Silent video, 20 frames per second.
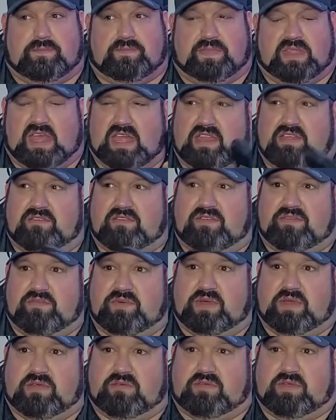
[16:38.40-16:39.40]
Not even
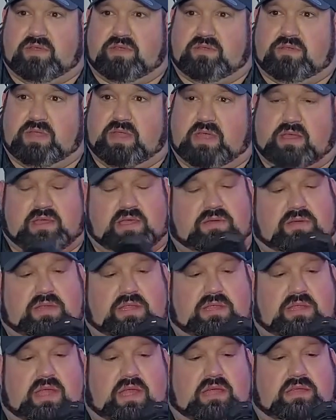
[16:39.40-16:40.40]
went over it. Yeah,
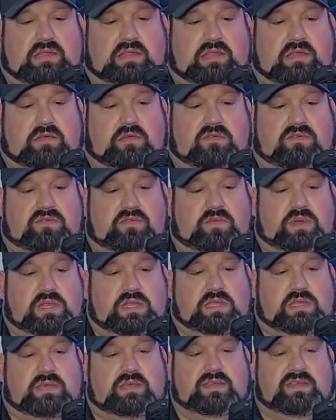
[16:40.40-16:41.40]
I did go over the
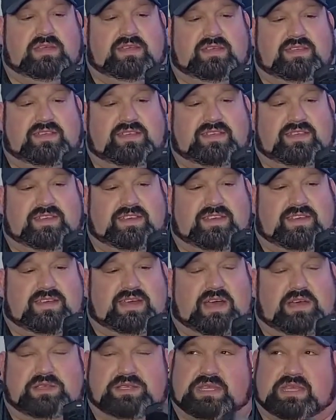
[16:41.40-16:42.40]
weight. I
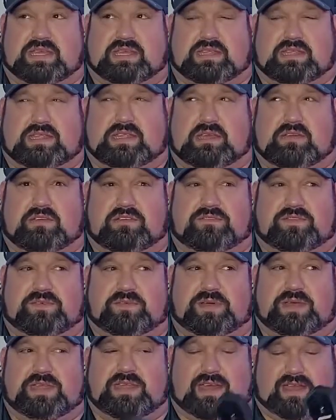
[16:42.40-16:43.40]
was thinking, did I go over the
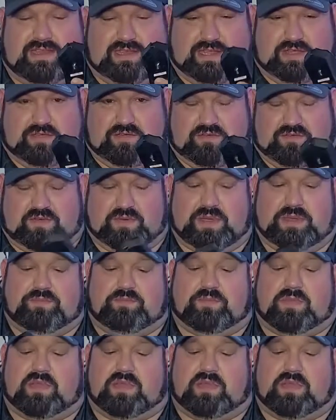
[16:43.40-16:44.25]
weight? I did go over the weight.